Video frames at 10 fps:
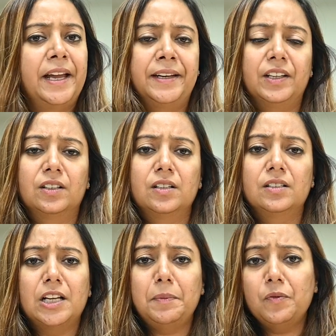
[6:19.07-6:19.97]
end,
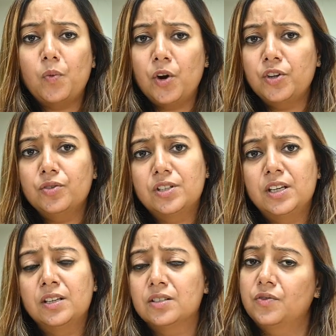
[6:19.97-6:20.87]
tell me, what do you
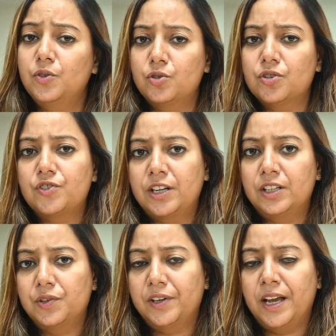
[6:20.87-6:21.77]
see as the future
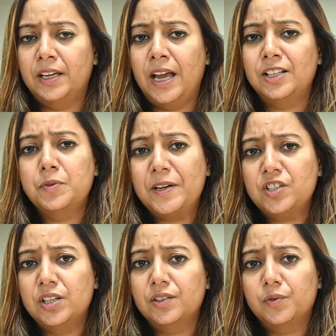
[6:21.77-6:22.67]
generative AI, and
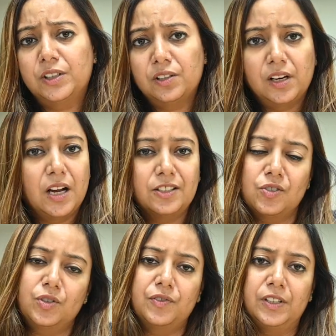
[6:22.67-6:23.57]
especially with regards
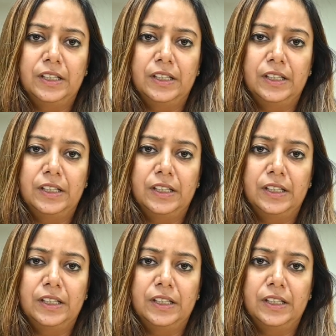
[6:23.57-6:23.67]
to different